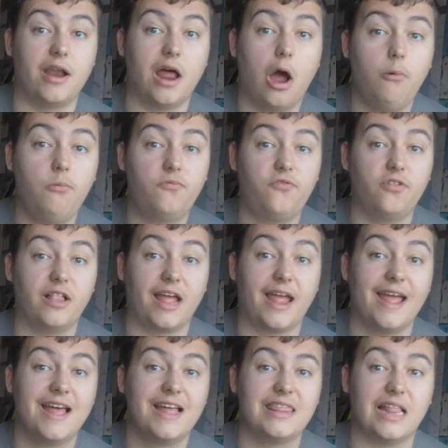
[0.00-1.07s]
and
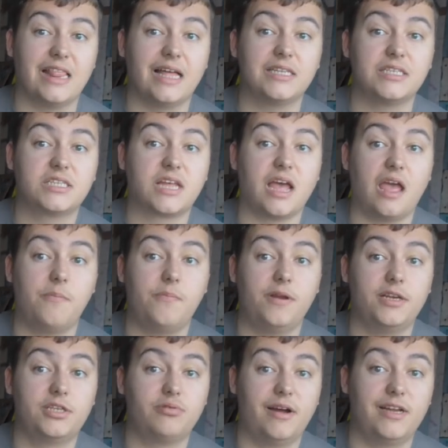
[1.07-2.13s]
hopefully the
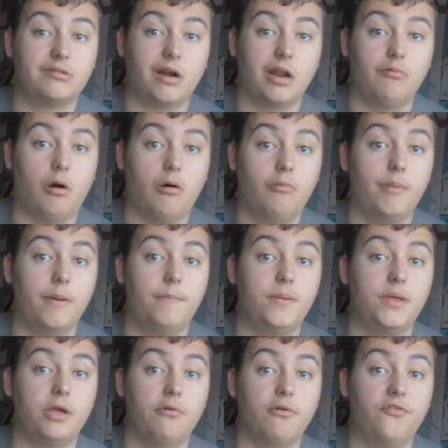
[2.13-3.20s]
landscaping in 2021 will be
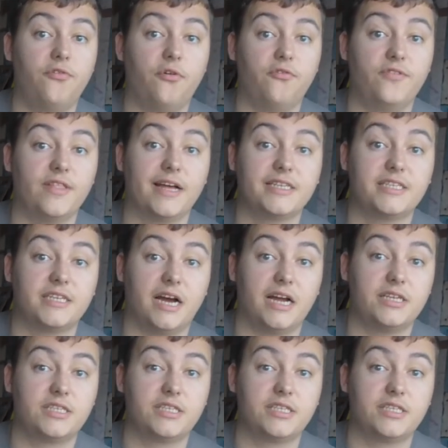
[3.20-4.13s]
beautiful for that site.